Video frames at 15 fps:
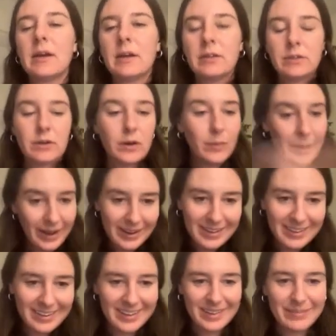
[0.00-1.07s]
So go back and
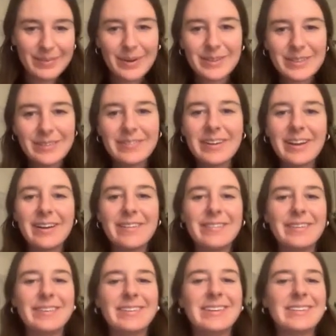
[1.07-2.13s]
look at the protein video if
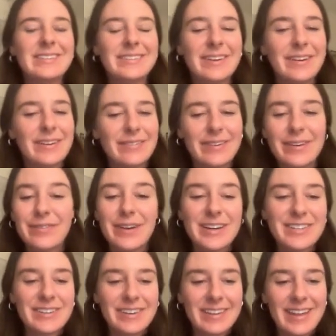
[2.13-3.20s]
you need or for a
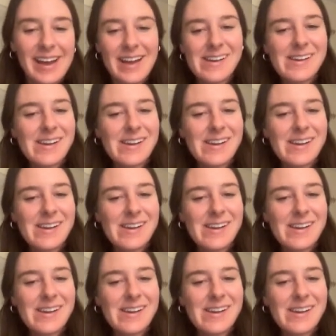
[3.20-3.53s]
refresher on that.